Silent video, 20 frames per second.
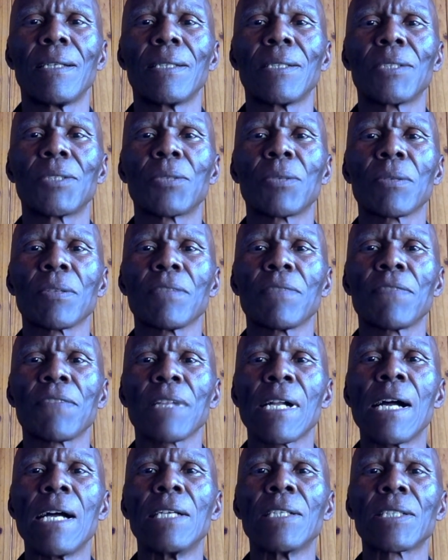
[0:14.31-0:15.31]
To
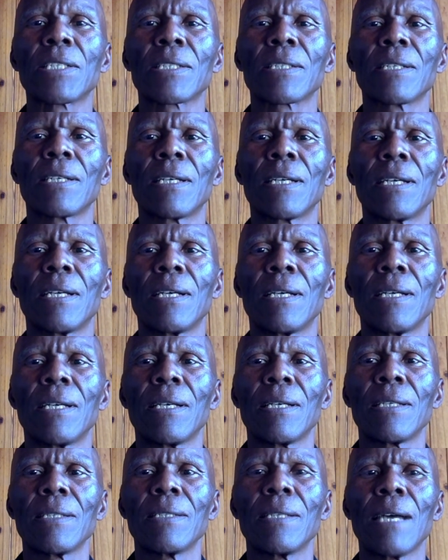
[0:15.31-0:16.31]
refresh,
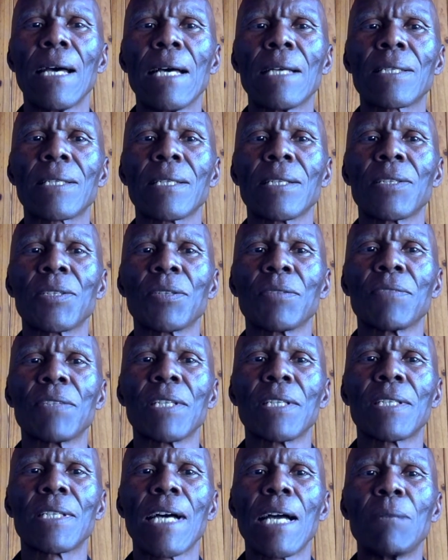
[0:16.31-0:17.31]
the essence of
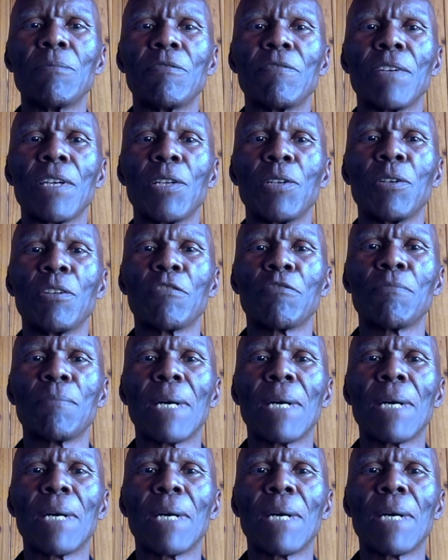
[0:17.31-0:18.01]
the time value of